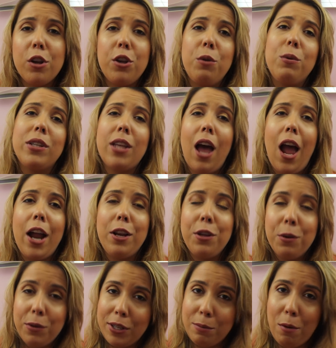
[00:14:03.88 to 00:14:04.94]
you is
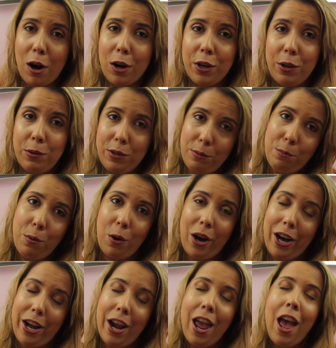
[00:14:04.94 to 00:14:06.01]
kind, you is smart, you is
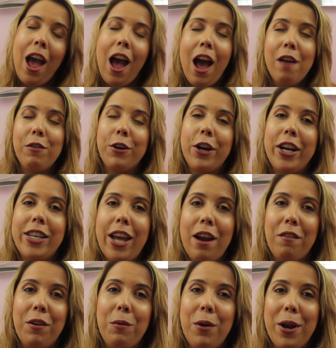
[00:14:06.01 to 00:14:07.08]
important. Have a great day
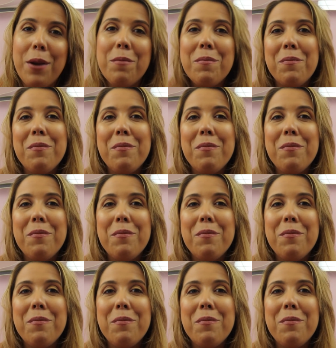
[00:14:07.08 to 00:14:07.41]
everyone.